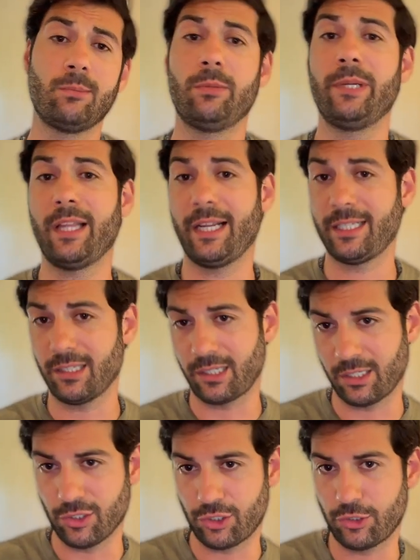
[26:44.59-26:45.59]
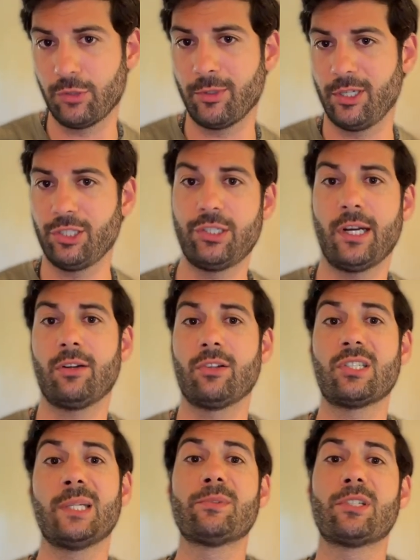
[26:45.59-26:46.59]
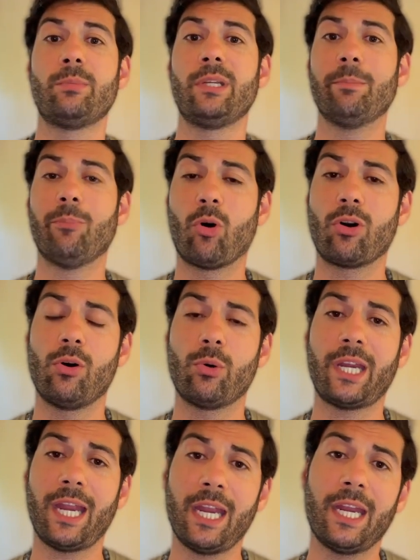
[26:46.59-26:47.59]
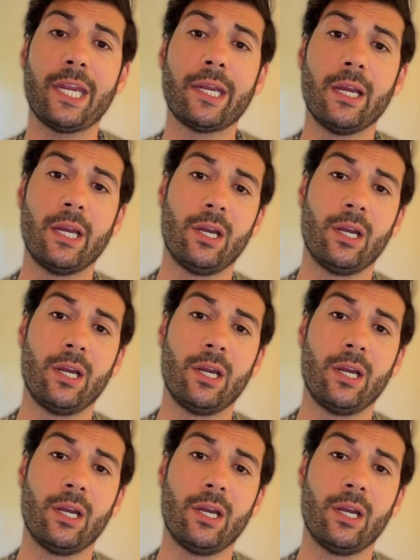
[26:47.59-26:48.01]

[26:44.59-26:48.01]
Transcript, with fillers: to be like the consumer in general seems to be more okay